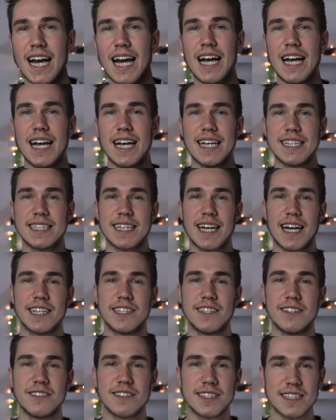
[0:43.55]
and I
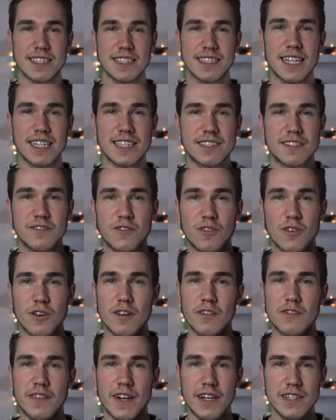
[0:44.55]
used this lens
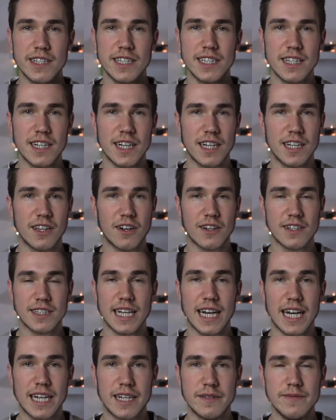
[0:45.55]
for a very long
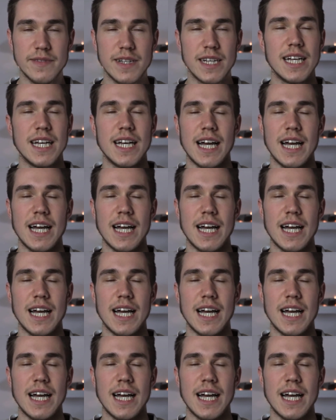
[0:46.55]
time